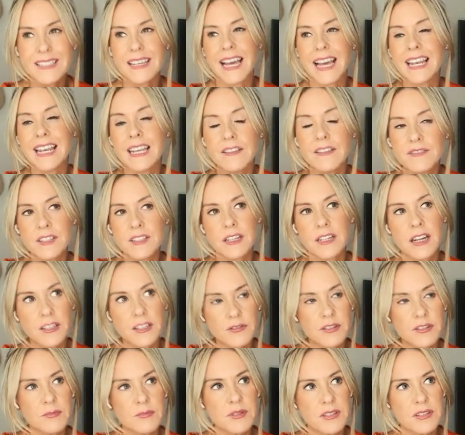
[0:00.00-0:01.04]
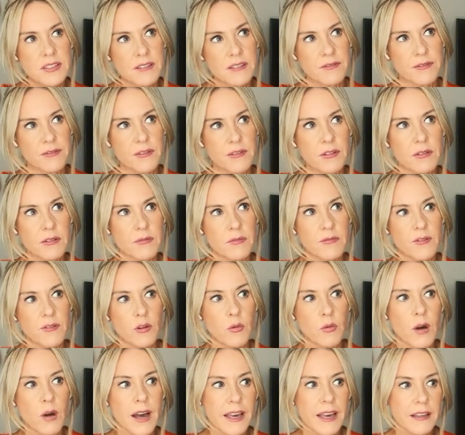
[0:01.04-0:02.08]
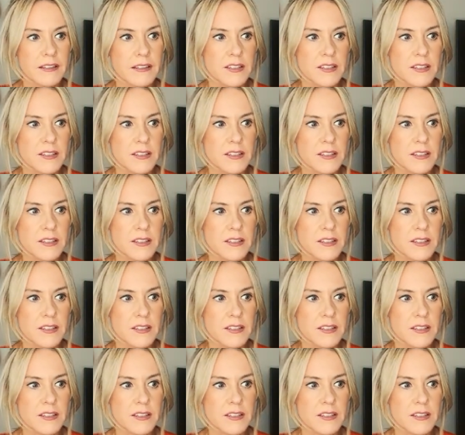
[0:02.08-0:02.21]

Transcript: I loved country music for a while,